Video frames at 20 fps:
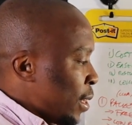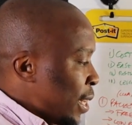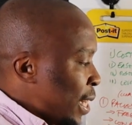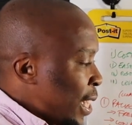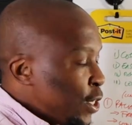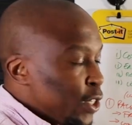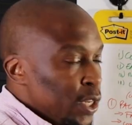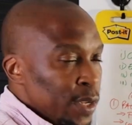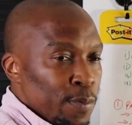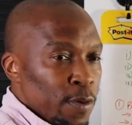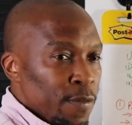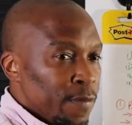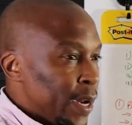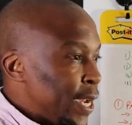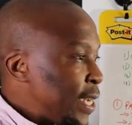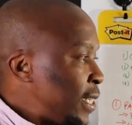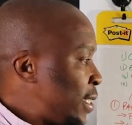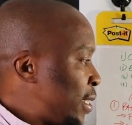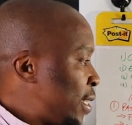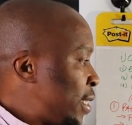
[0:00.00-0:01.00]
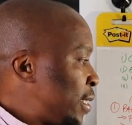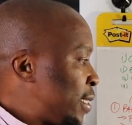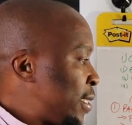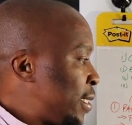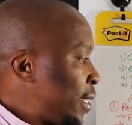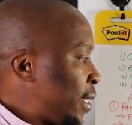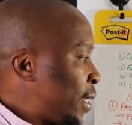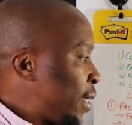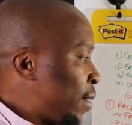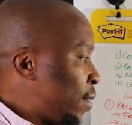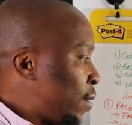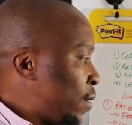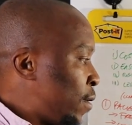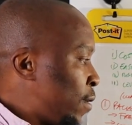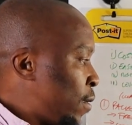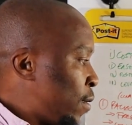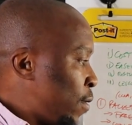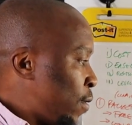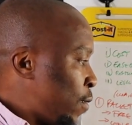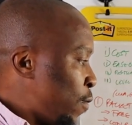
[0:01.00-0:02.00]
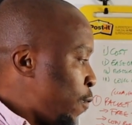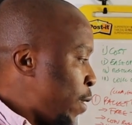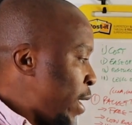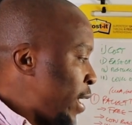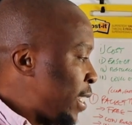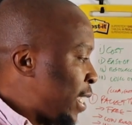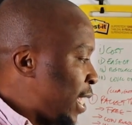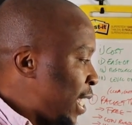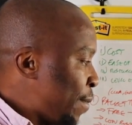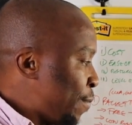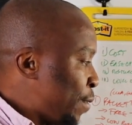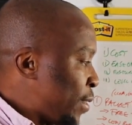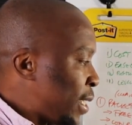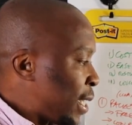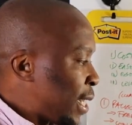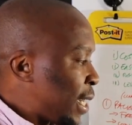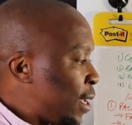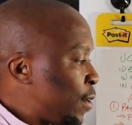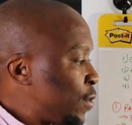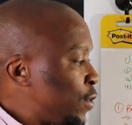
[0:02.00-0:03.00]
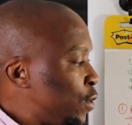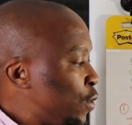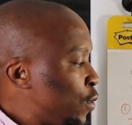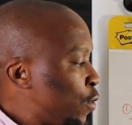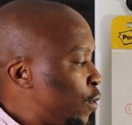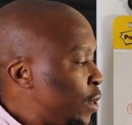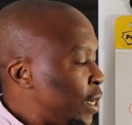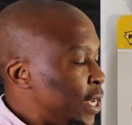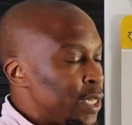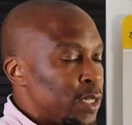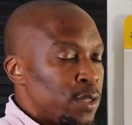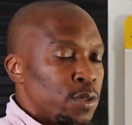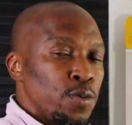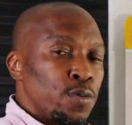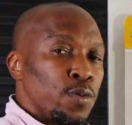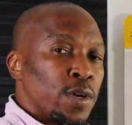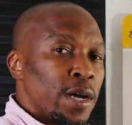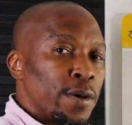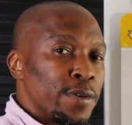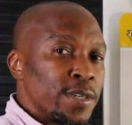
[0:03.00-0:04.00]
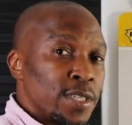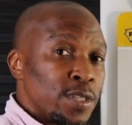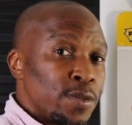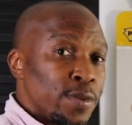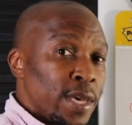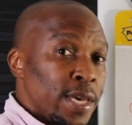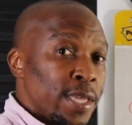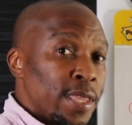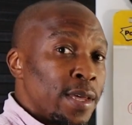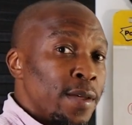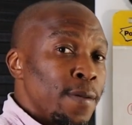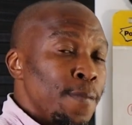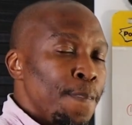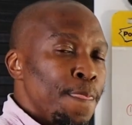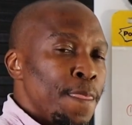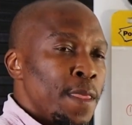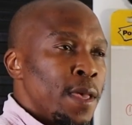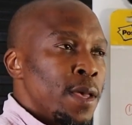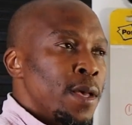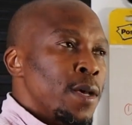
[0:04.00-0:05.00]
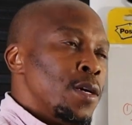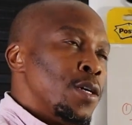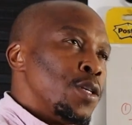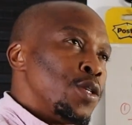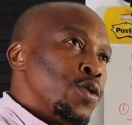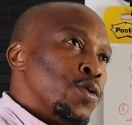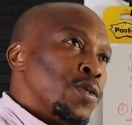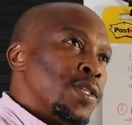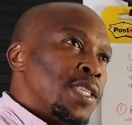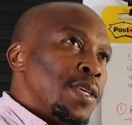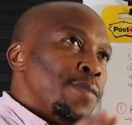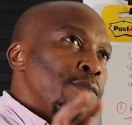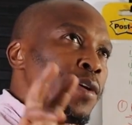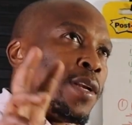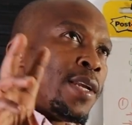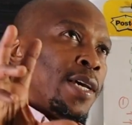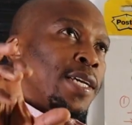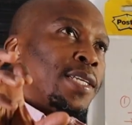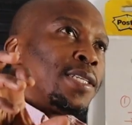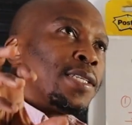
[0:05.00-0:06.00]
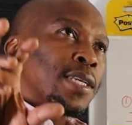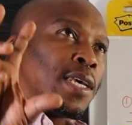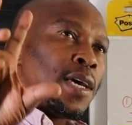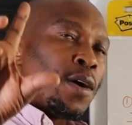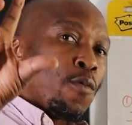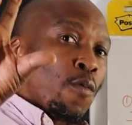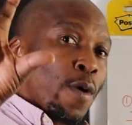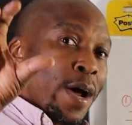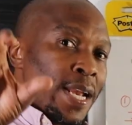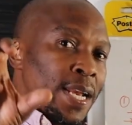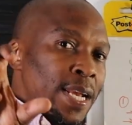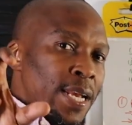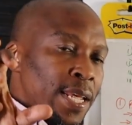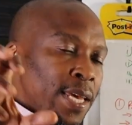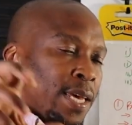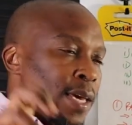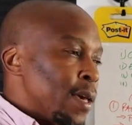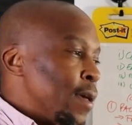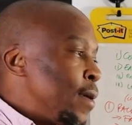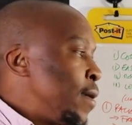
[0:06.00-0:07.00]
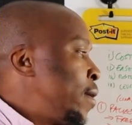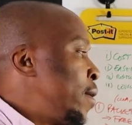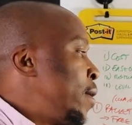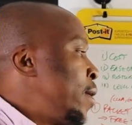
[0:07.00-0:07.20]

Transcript: they usually provide the serial WAN cable that allows you to connect two routers together to simulate a WAN link.